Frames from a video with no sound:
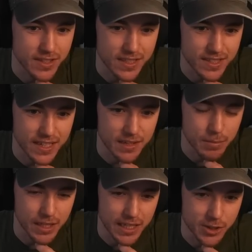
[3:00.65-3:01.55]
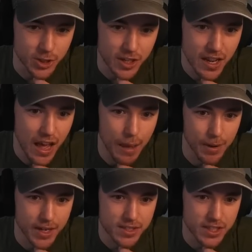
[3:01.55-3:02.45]
I stayed in Malaysia. I'm
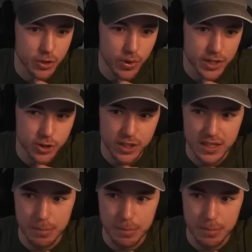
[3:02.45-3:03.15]
honestly questioning,